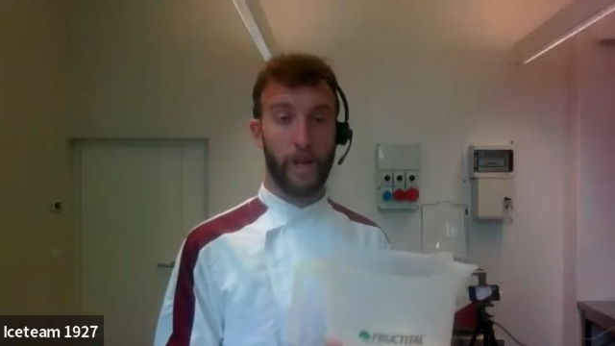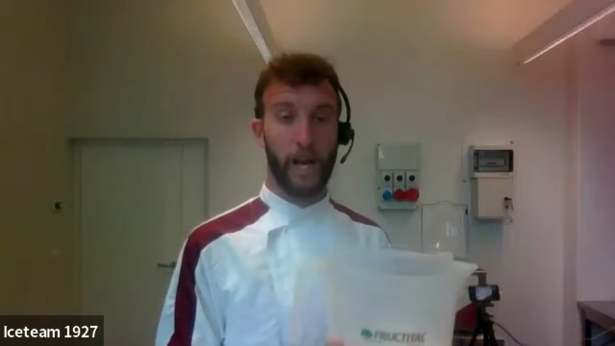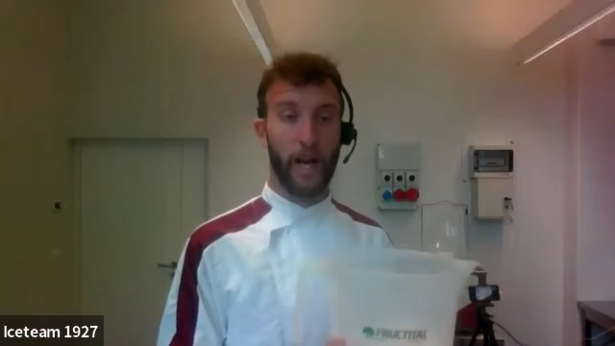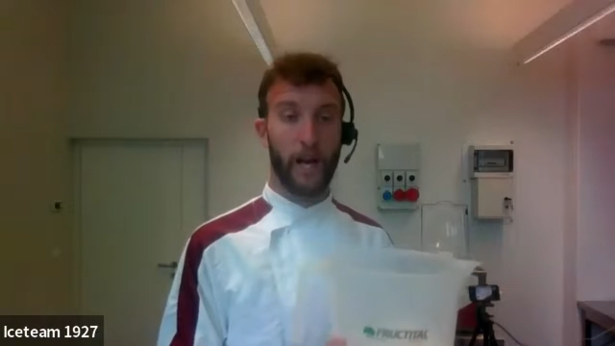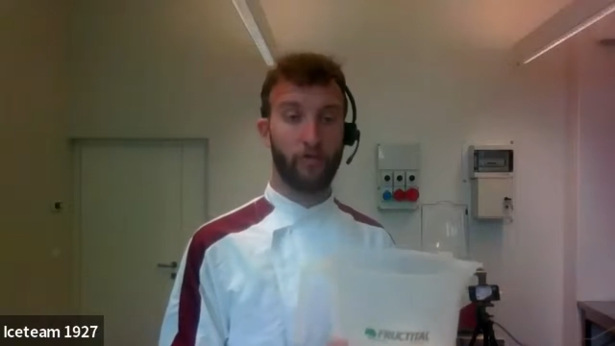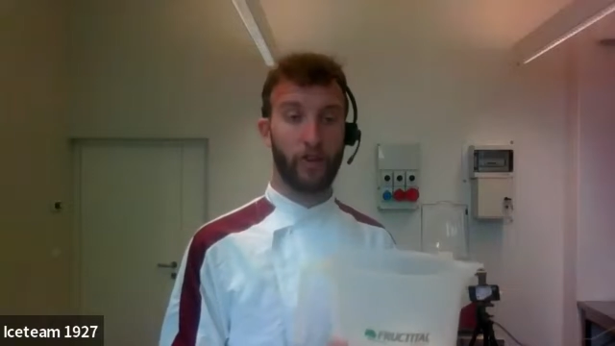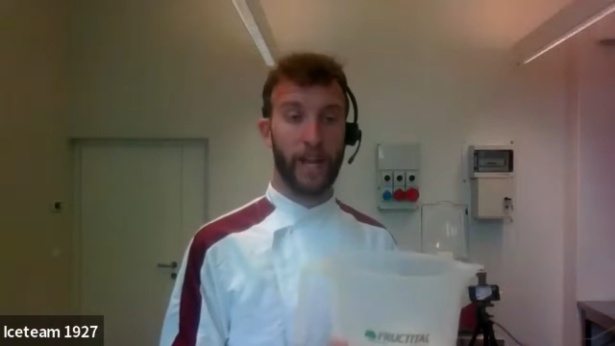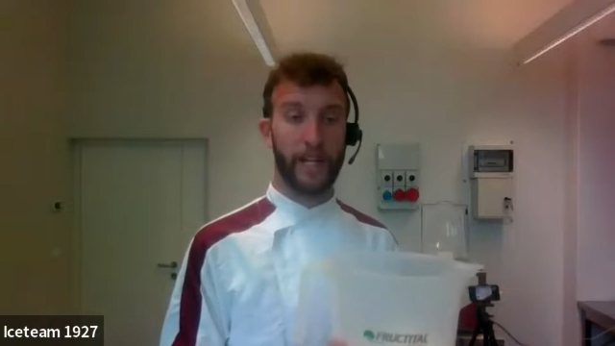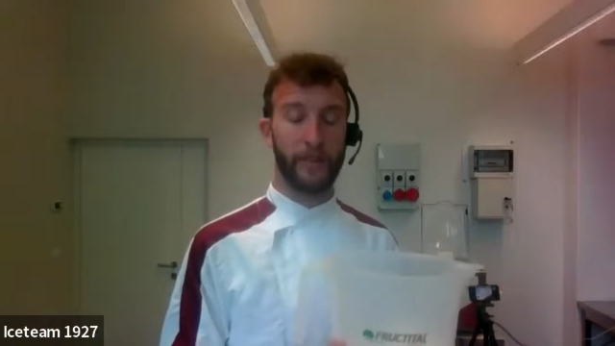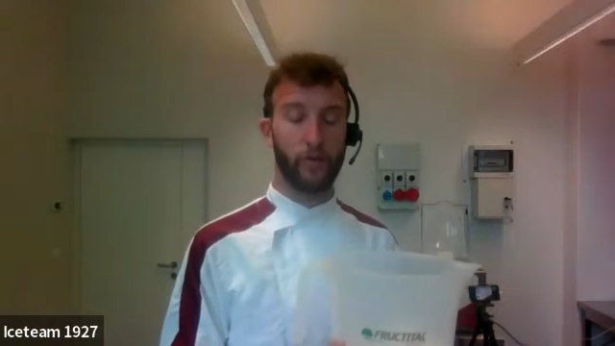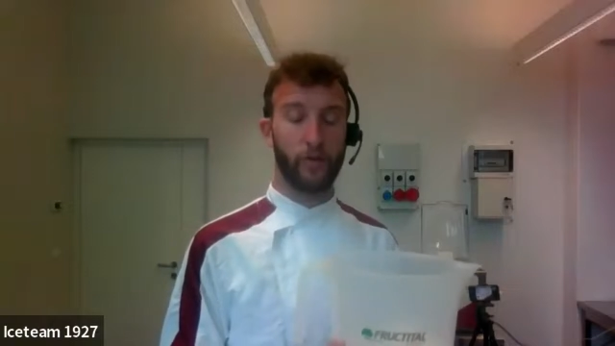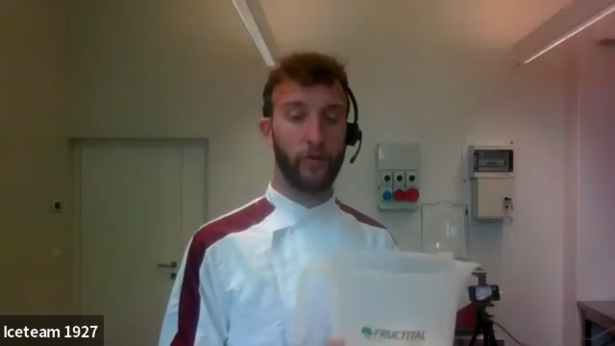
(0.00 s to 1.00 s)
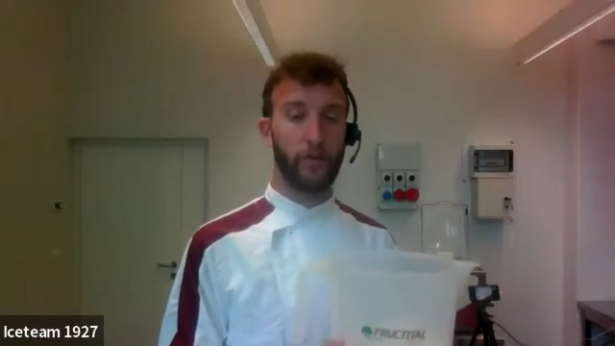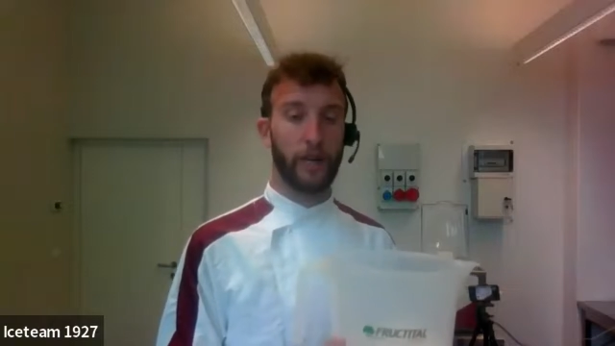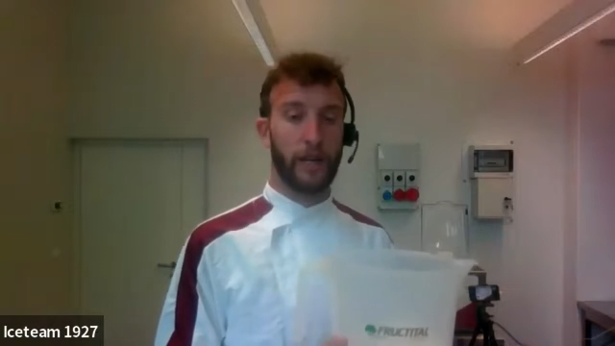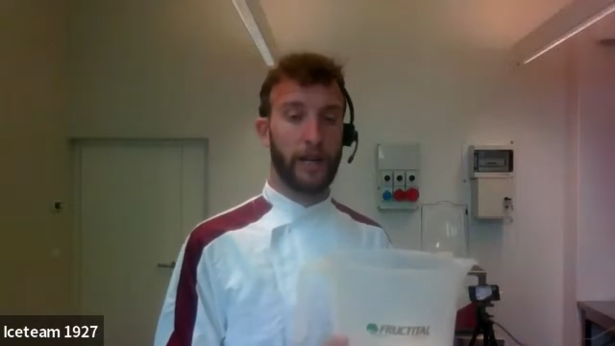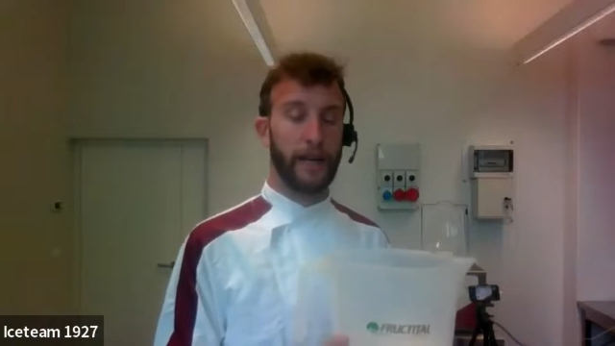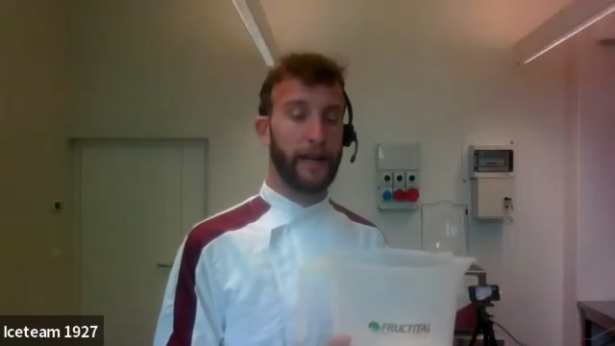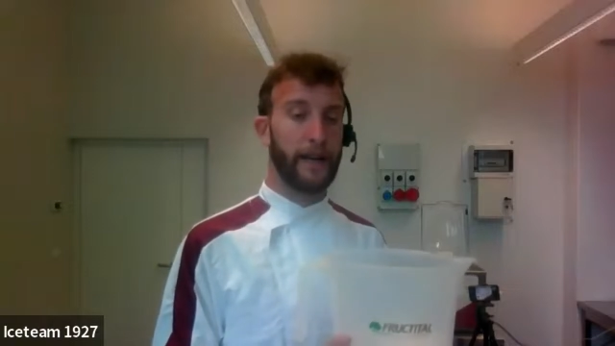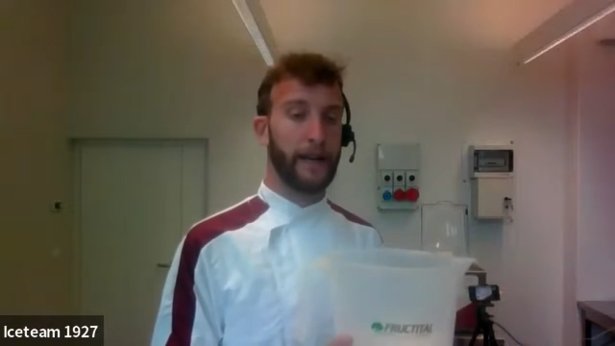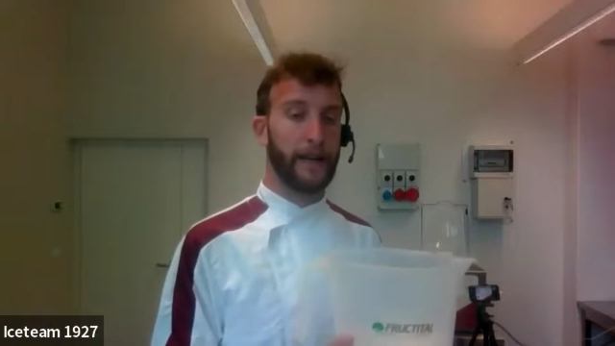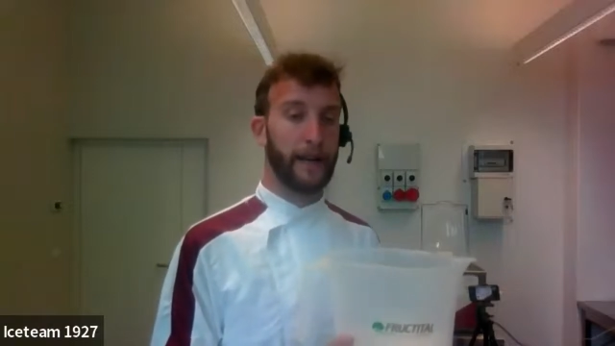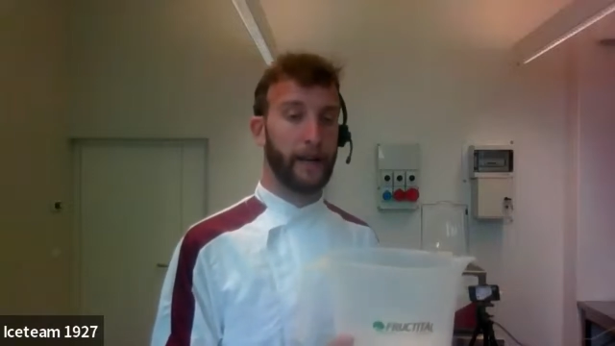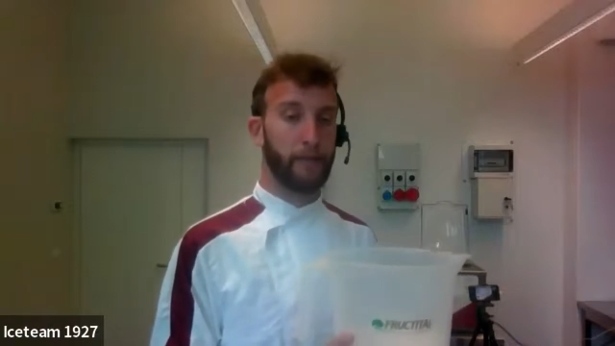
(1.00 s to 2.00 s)
We are ready to
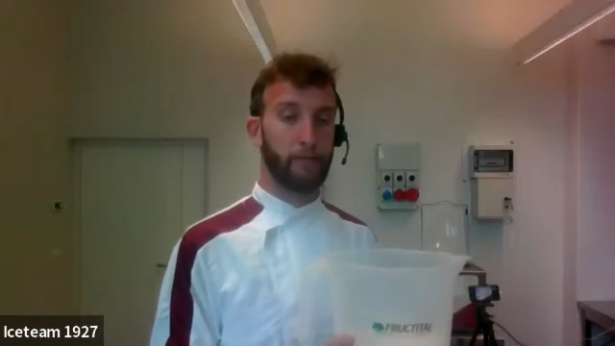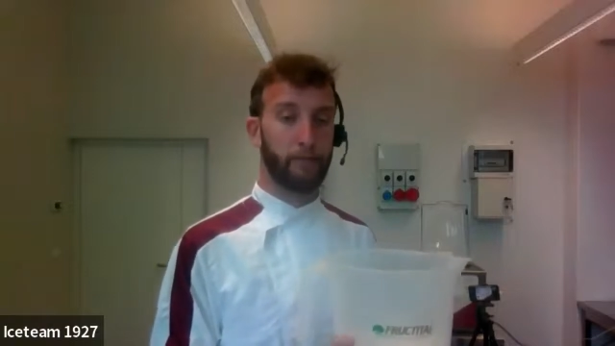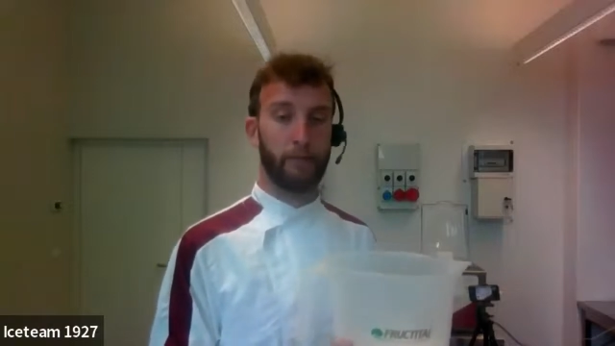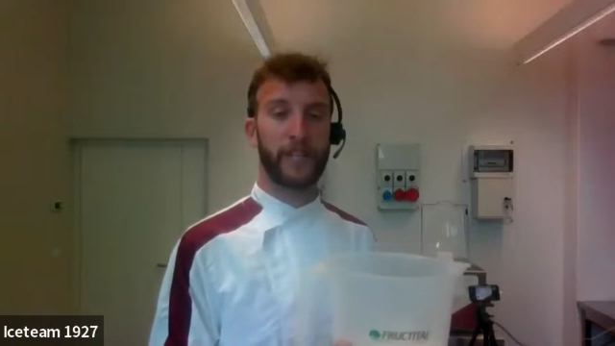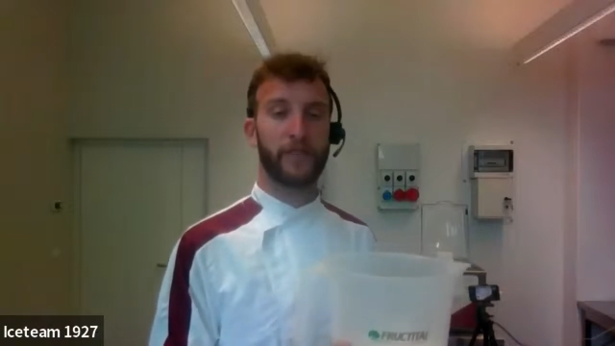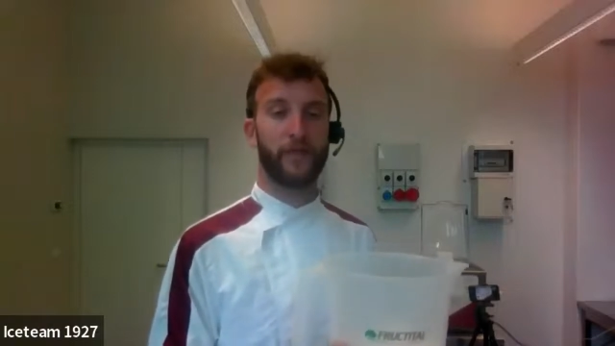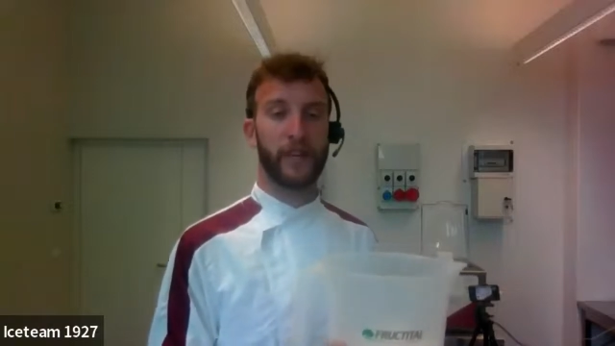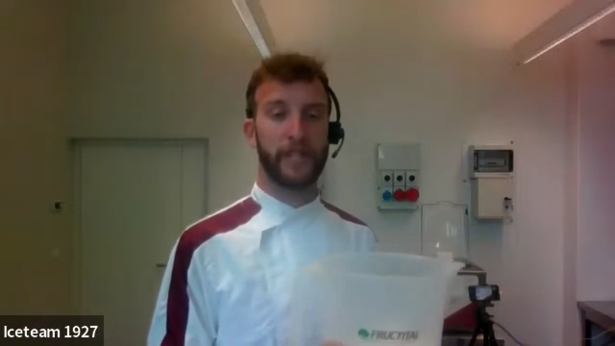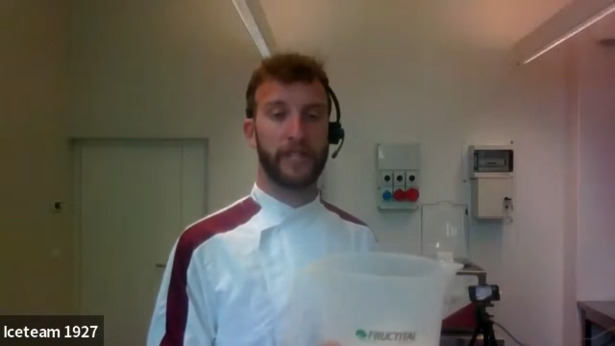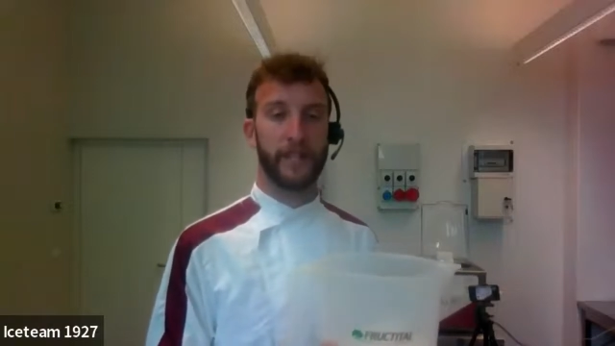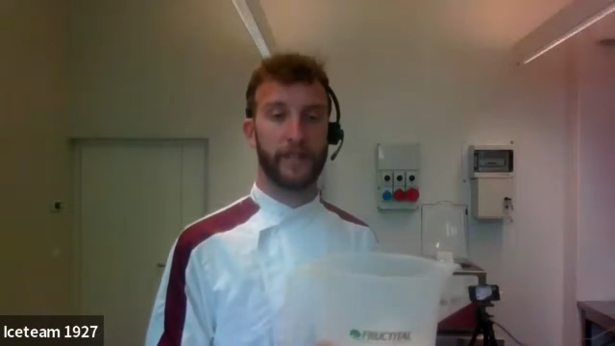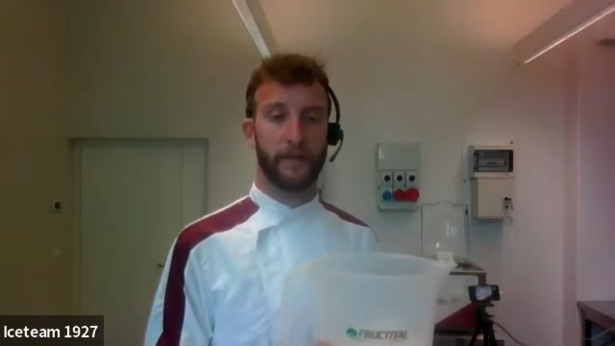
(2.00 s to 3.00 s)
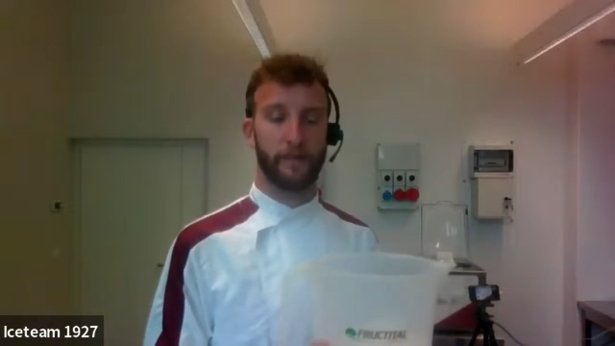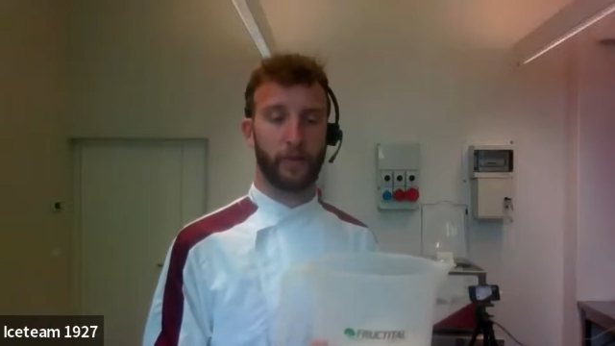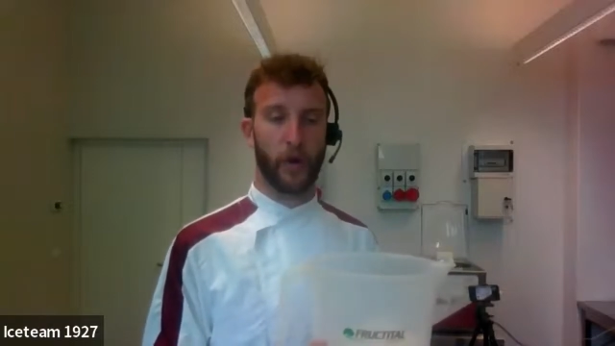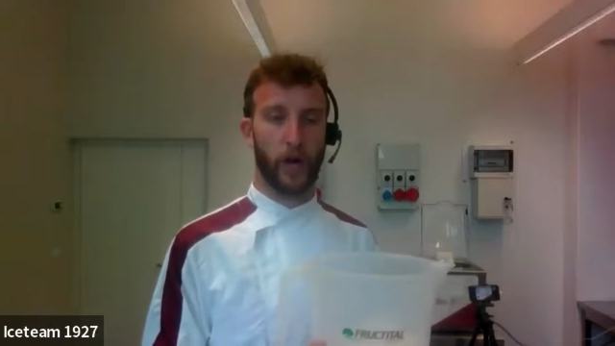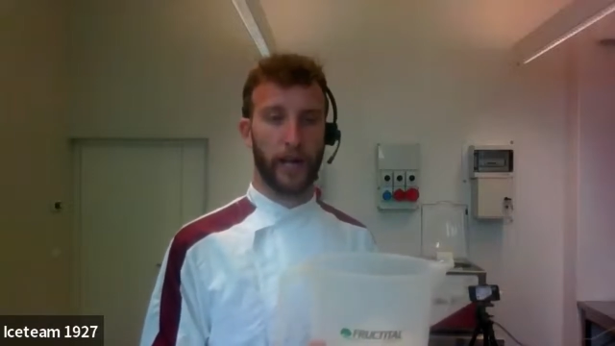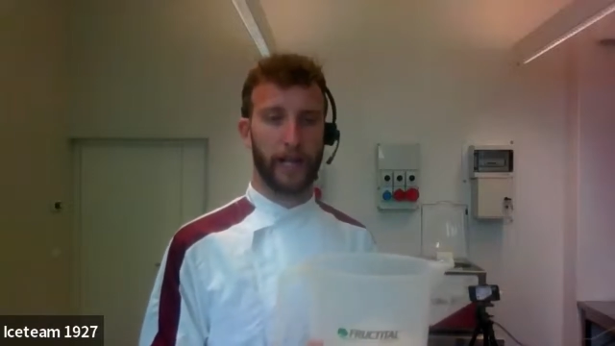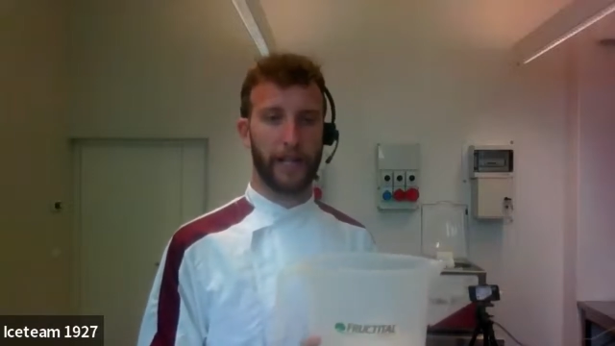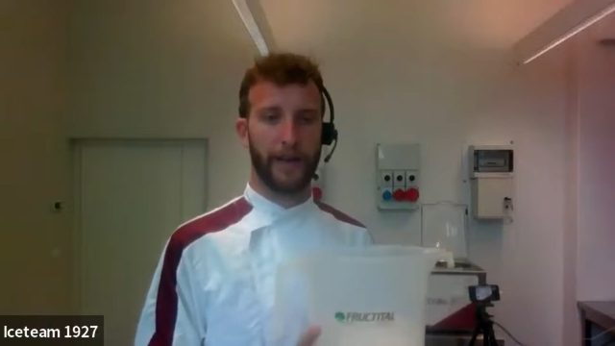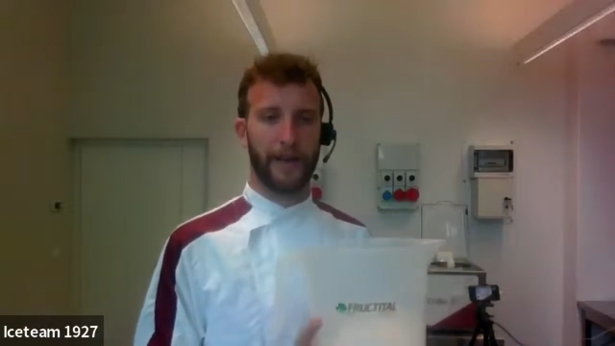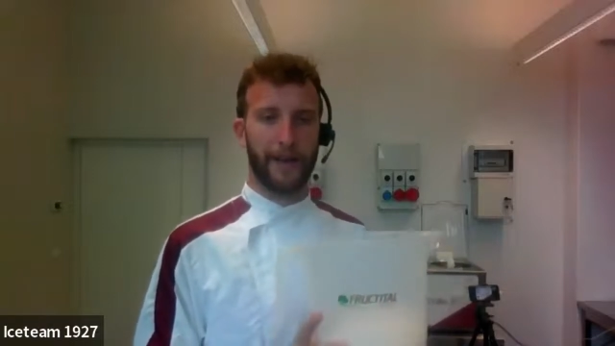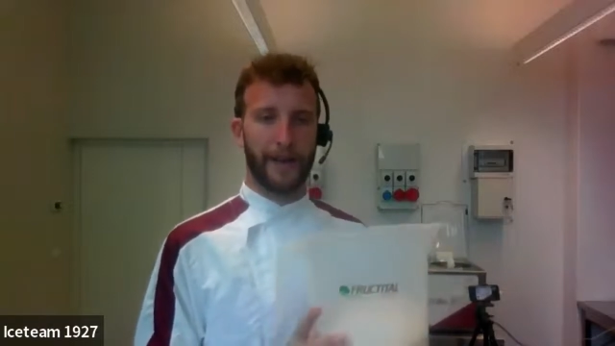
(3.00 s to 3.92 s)
batch freeze this product.